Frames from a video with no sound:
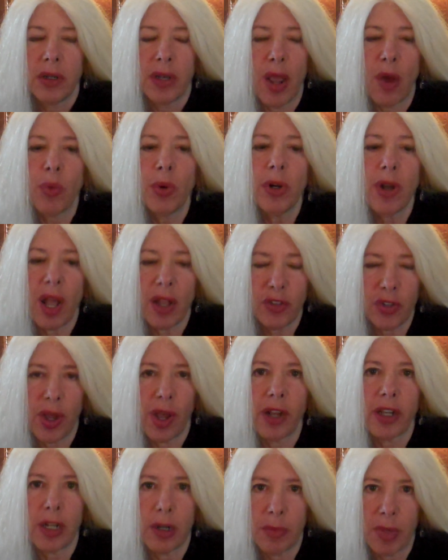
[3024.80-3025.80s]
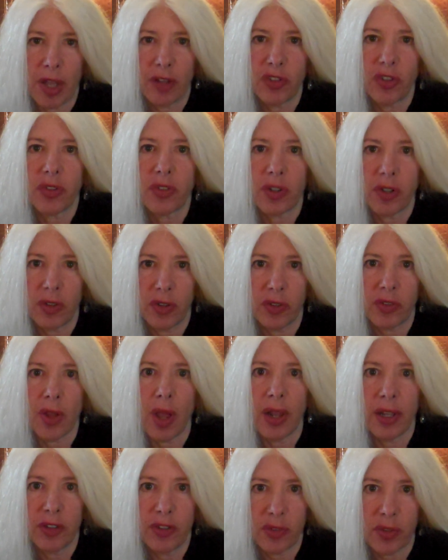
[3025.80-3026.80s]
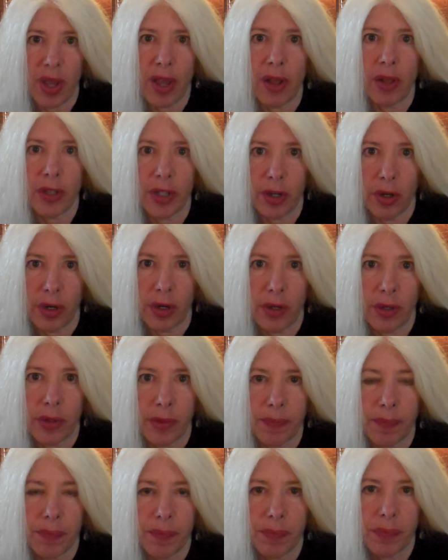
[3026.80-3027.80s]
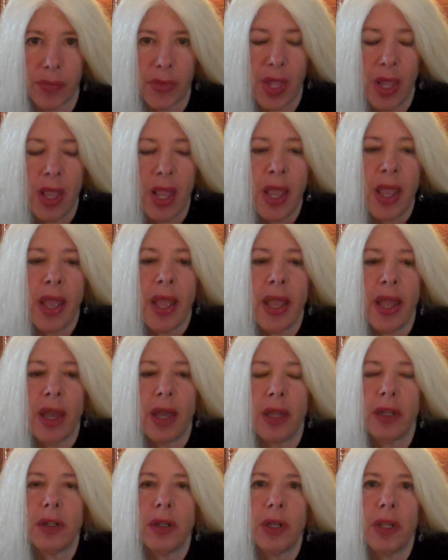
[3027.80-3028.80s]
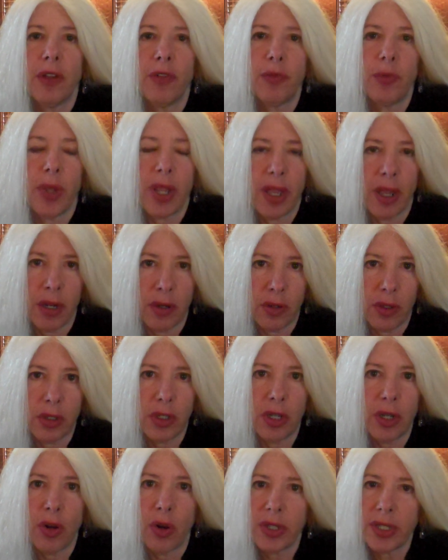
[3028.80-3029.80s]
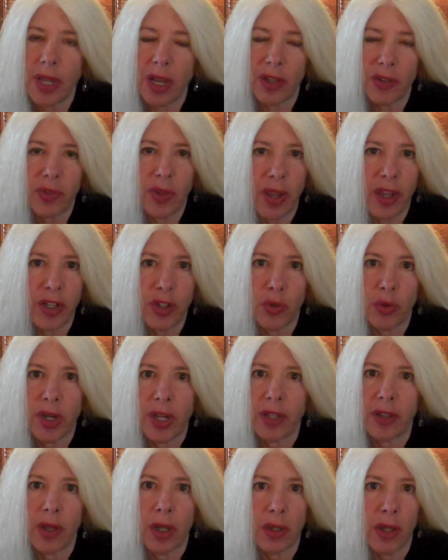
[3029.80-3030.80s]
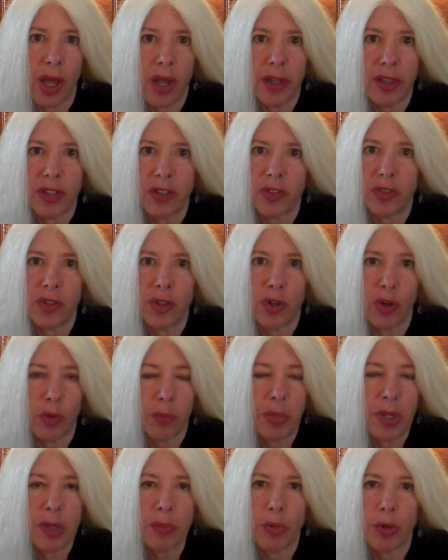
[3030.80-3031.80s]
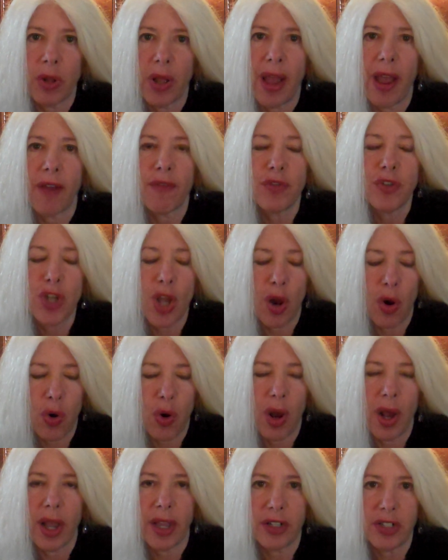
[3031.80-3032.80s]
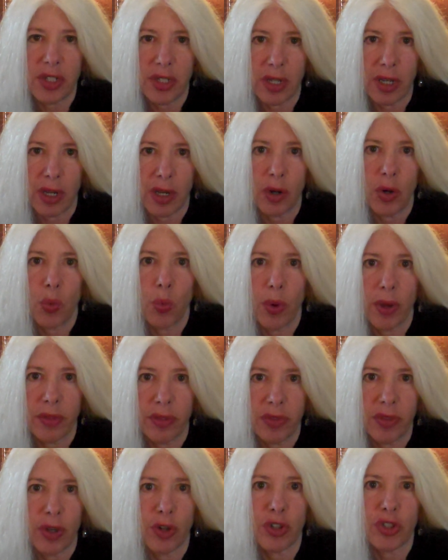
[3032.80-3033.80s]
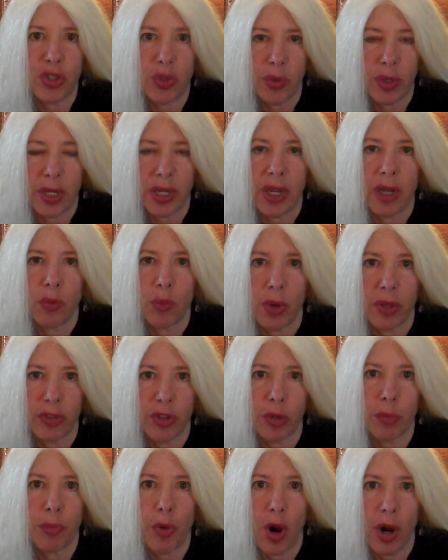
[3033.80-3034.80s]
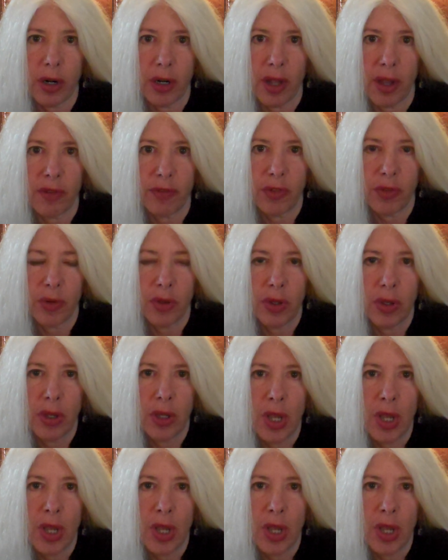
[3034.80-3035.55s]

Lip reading: Now, we're not talking about just a design style here. And yes, I agree, a lot of these, people have no idea what they're doing and what they're part of.